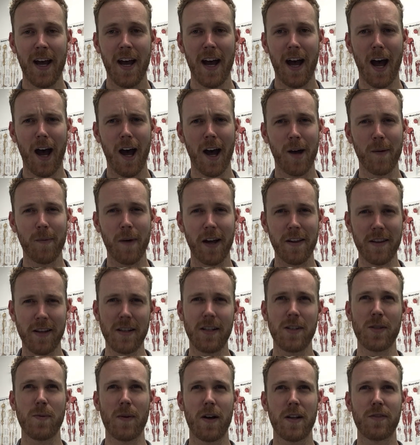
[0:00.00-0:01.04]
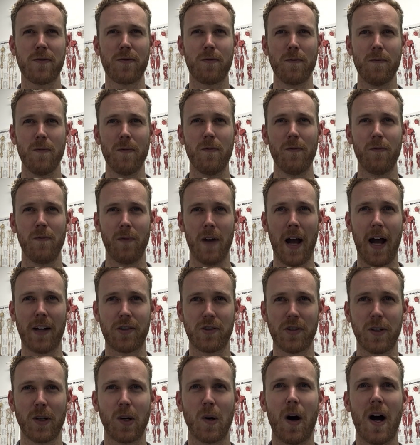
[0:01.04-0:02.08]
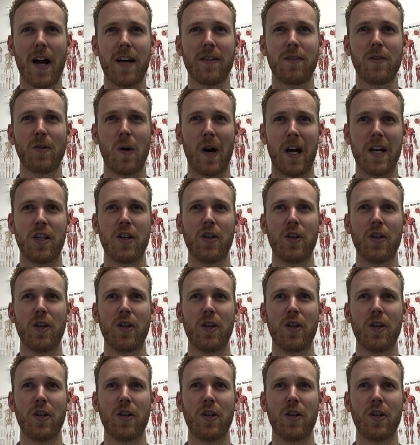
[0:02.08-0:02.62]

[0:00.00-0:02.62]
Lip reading: I think this one's actually quite